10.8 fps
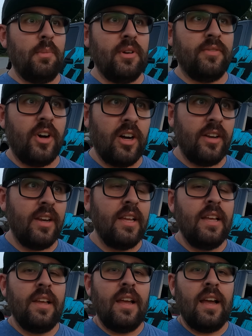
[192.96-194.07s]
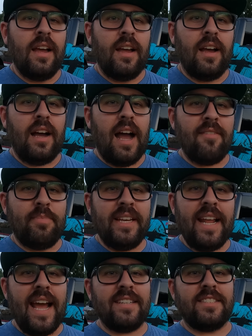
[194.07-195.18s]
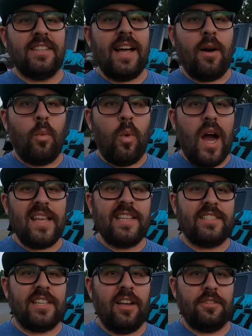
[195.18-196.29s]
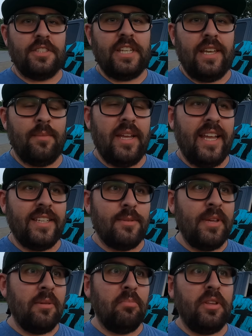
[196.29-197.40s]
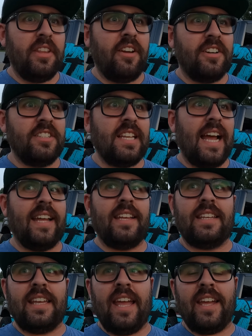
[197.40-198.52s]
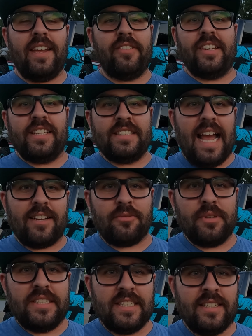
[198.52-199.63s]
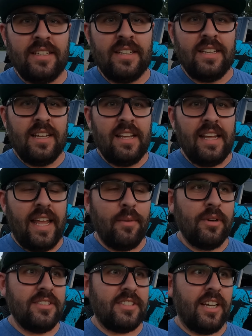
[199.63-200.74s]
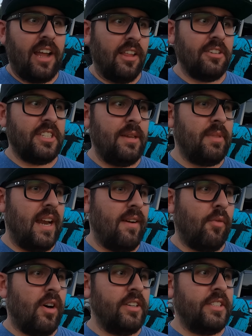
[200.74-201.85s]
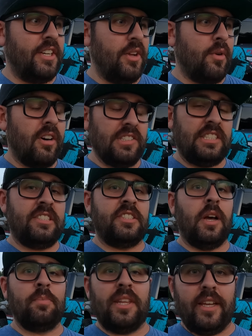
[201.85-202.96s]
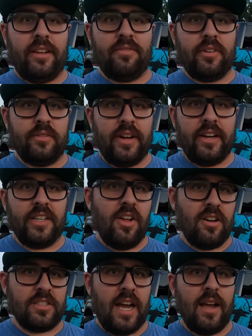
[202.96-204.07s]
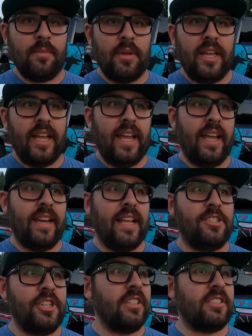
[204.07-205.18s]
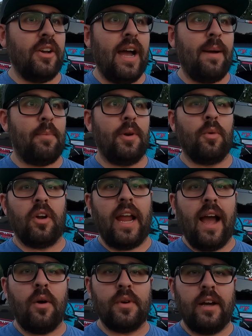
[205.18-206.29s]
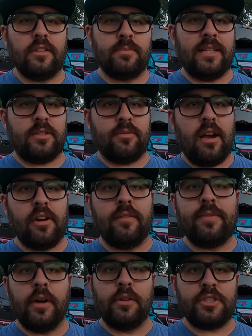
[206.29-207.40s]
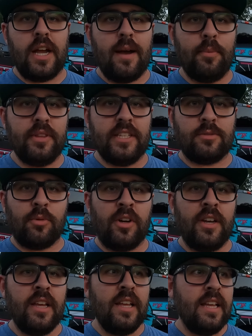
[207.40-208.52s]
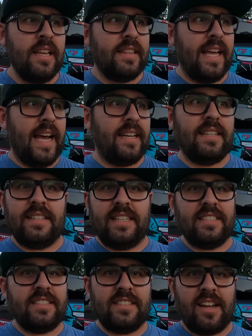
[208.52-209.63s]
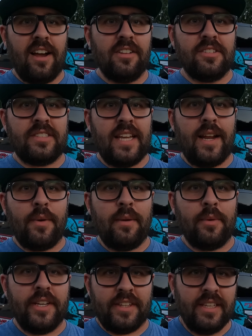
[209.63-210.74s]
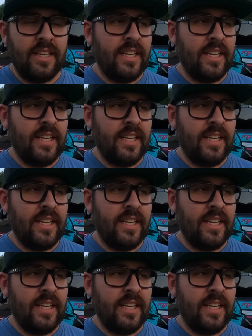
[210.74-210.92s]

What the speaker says: we move on. I've been asked a lot why this color scheme, and to be completely honest, I can't give you an exact reason. It was a color scheme that I've wanted to do on something for a very long time, and it just so happened to work out when I was messing around on Photoshop with this one, that this is the colors that I went with.